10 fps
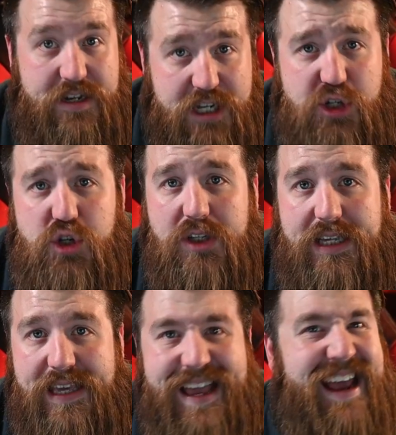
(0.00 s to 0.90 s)

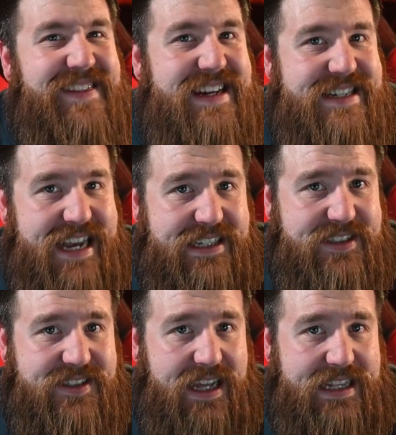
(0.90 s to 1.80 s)
Additionally, the dead
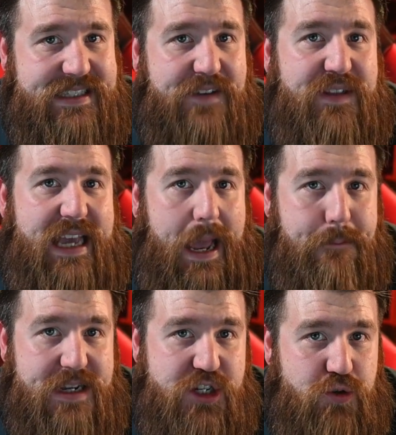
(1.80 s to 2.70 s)
silence of the
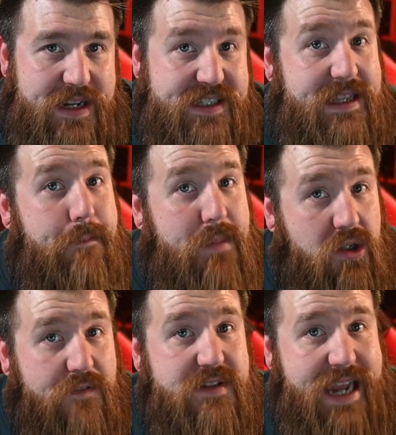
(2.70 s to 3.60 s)
empty streets in the
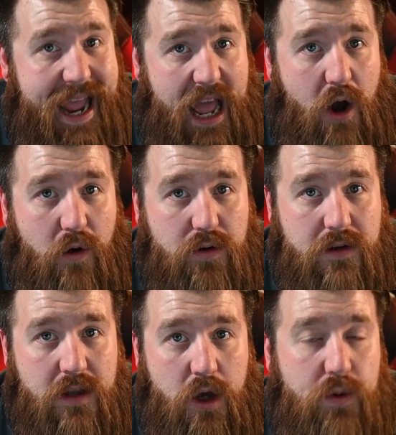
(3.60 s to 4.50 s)
middle of town,